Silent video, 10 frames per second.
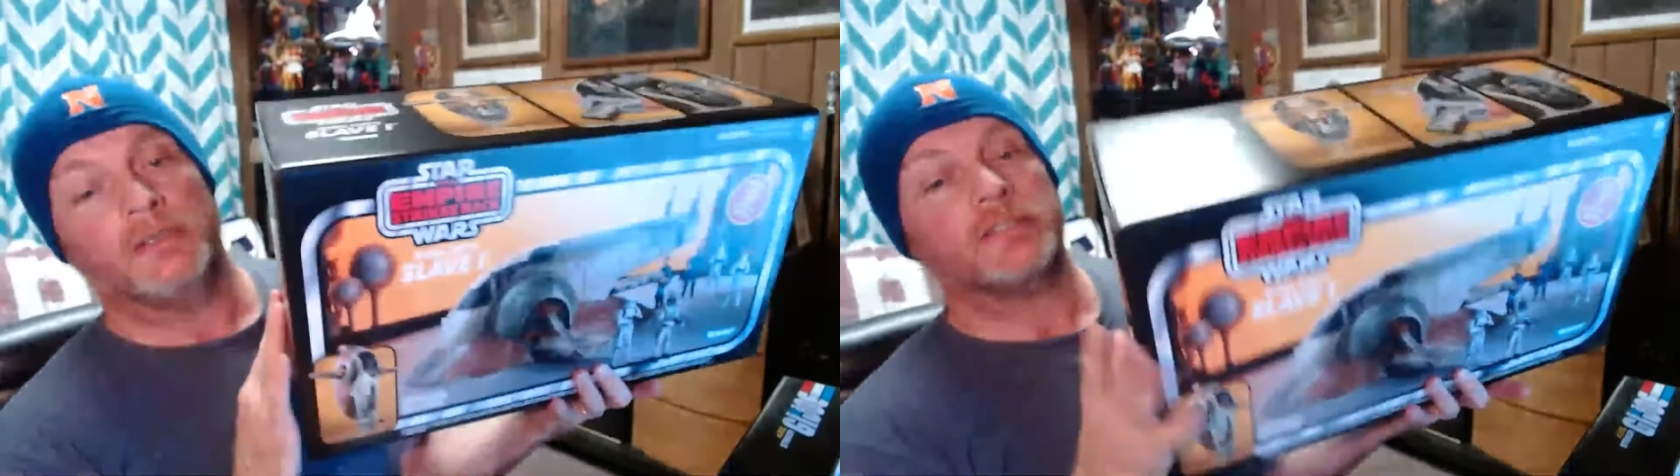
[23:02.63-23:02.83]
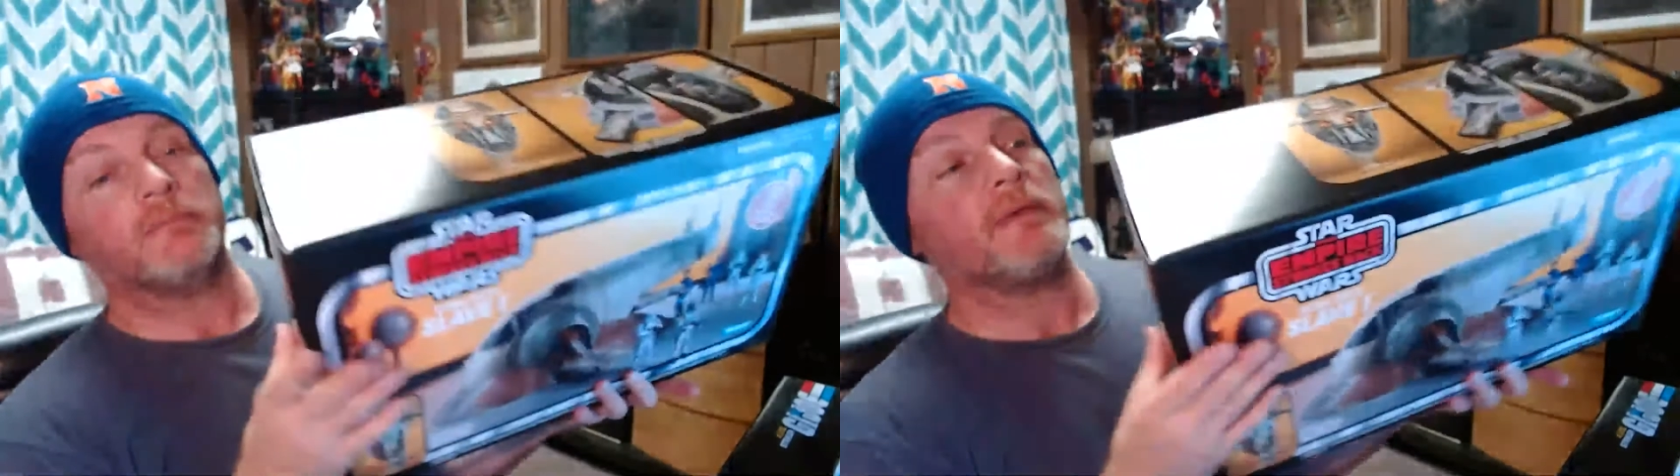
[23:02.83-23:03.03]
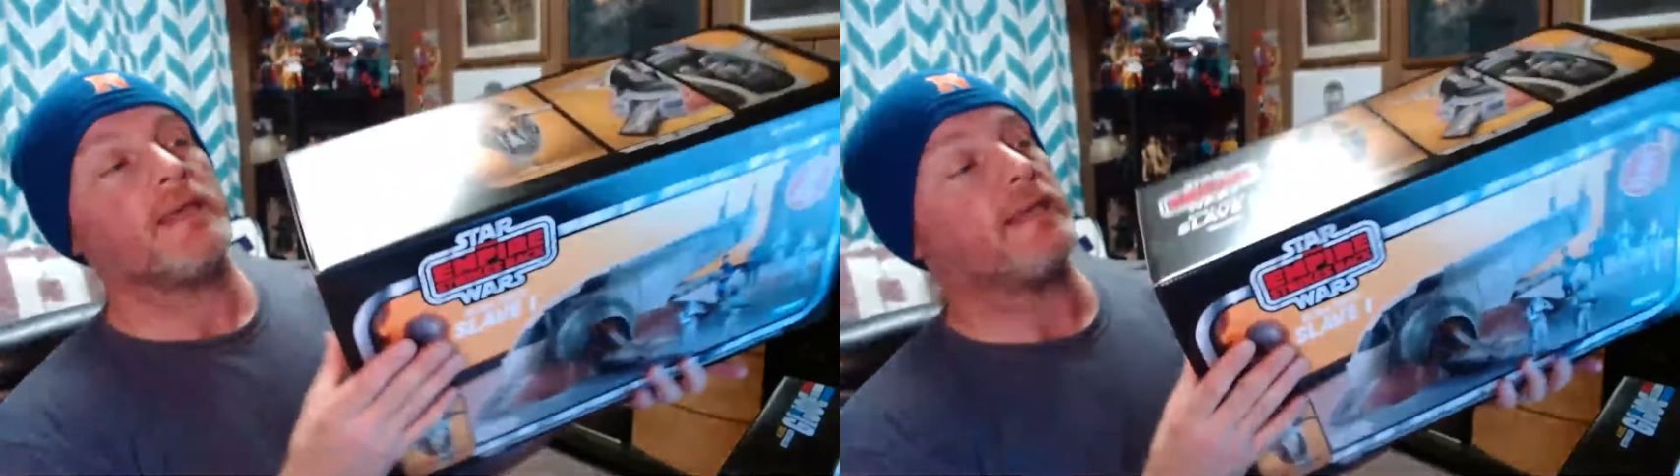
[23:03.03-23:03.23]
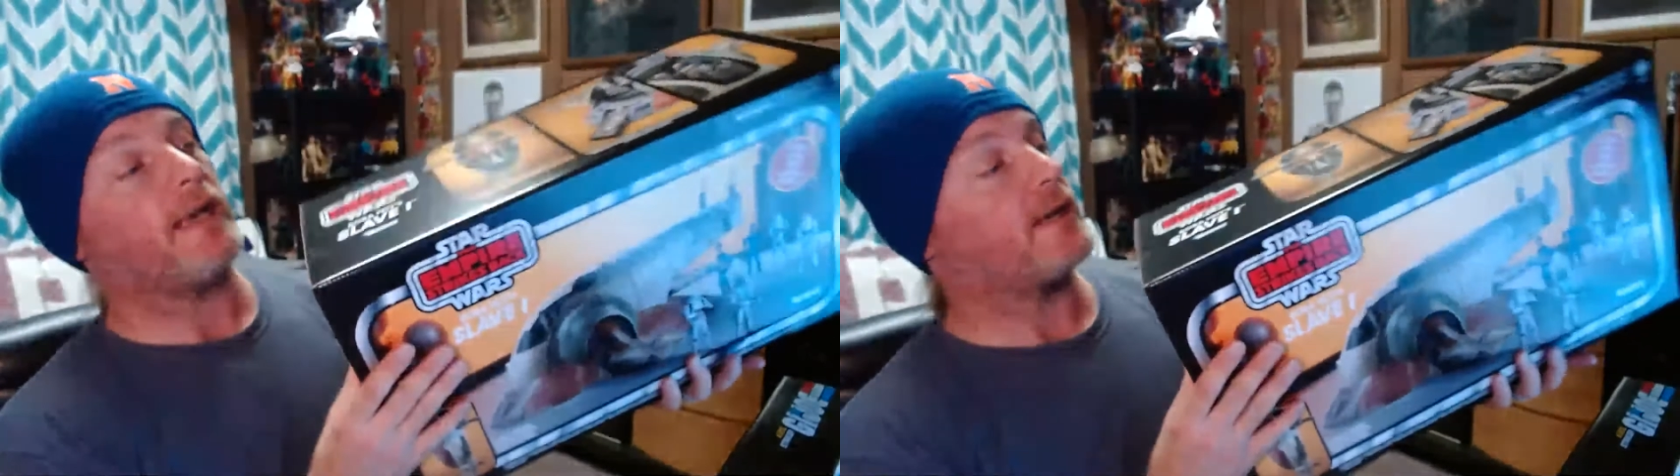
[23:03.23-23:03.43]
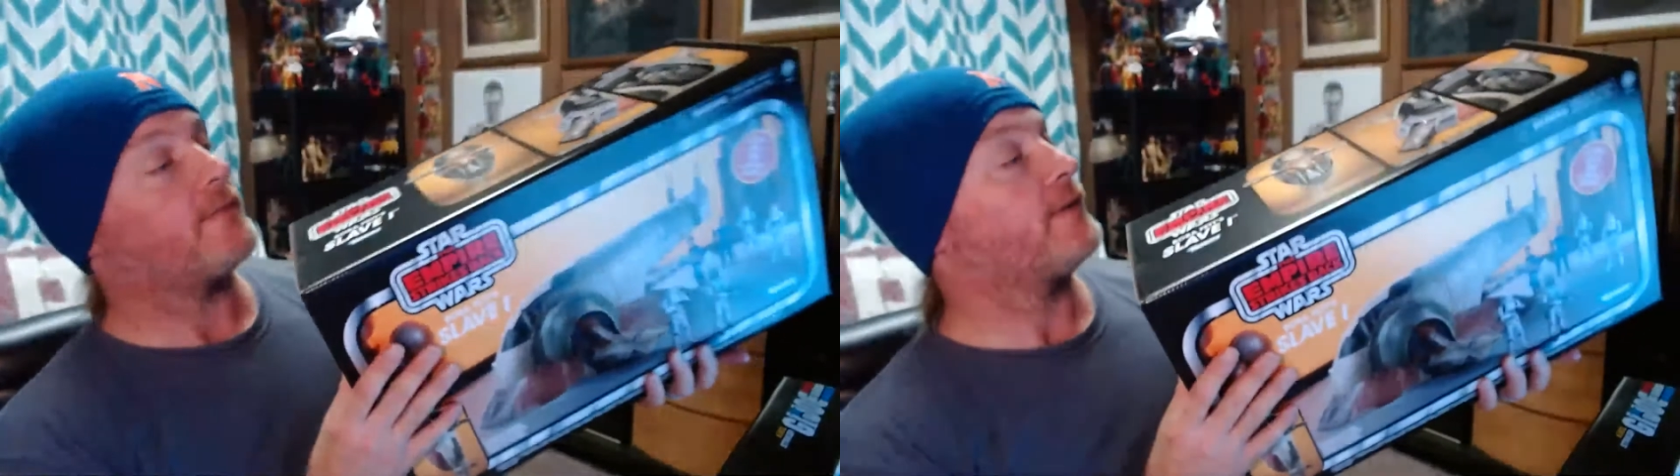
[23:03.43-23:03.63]
to me,
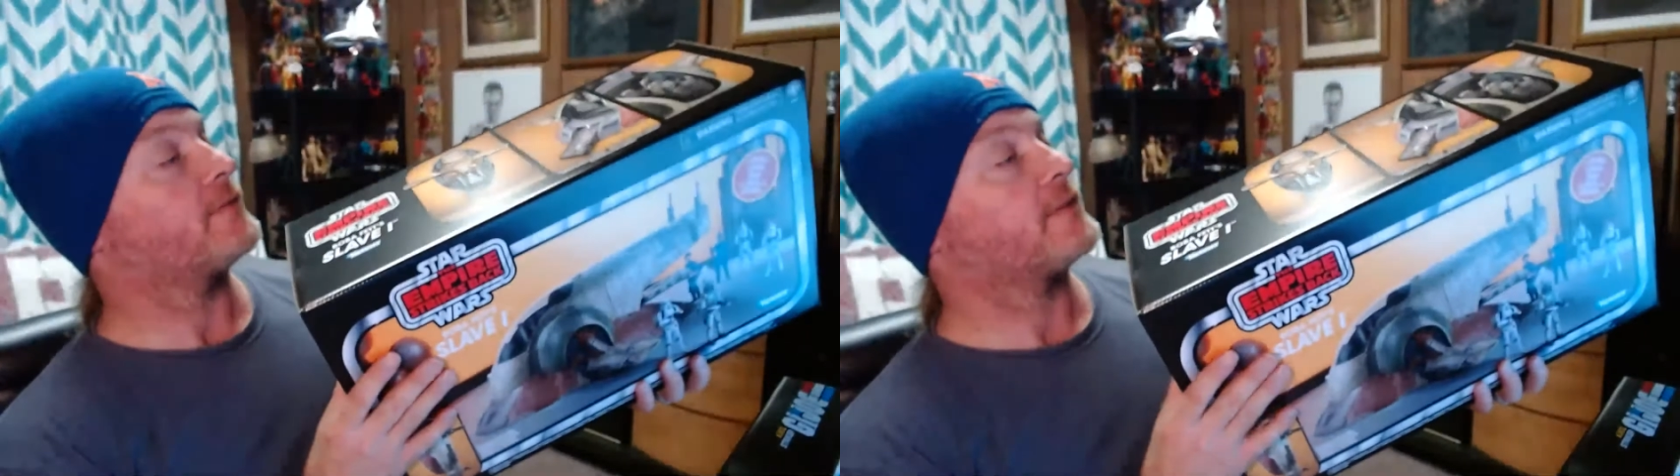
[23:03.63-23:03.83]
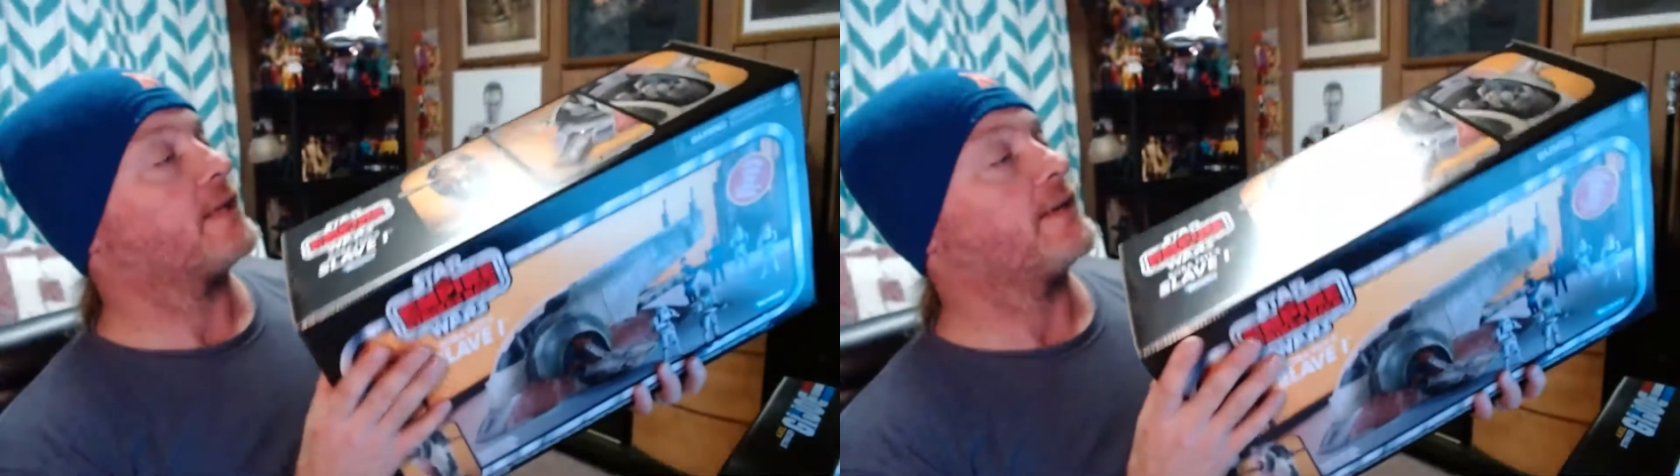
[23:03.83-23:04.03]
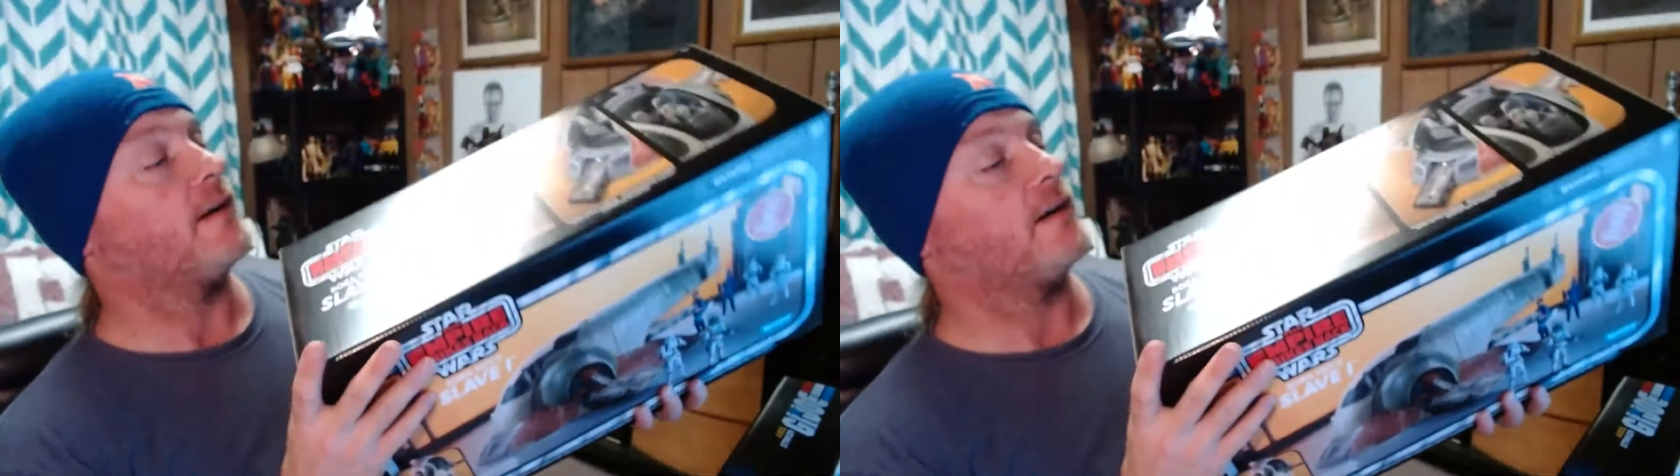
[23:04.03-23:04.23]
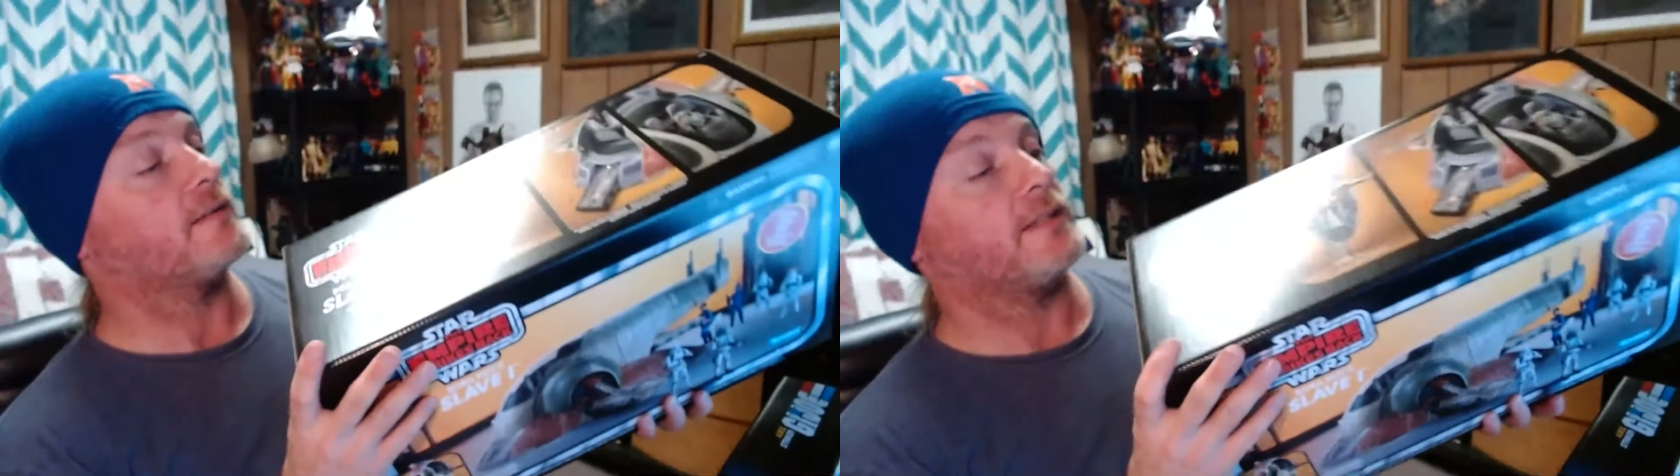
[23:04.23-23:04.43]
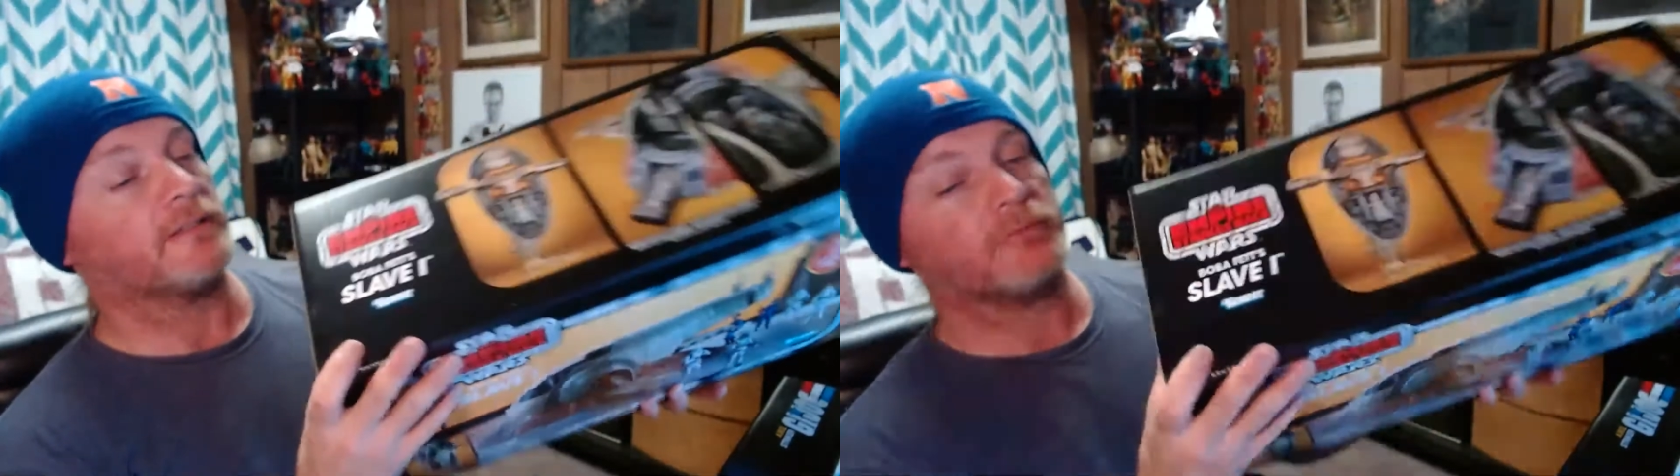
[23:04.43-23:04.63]
out of everything on
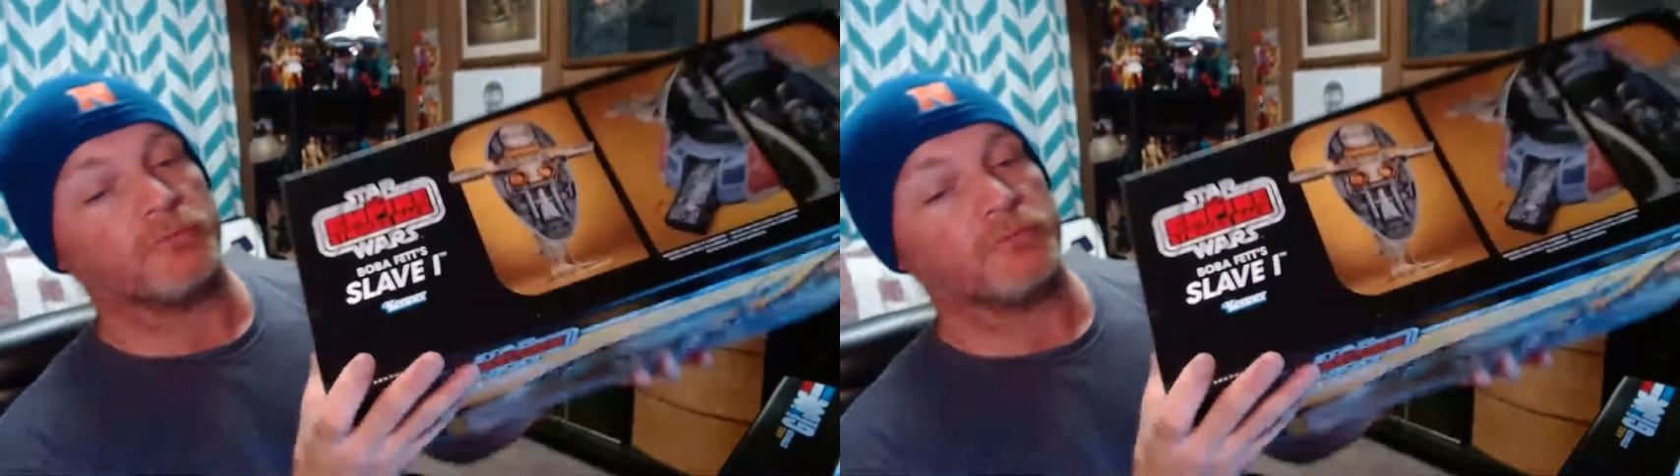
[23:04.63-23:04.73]
this,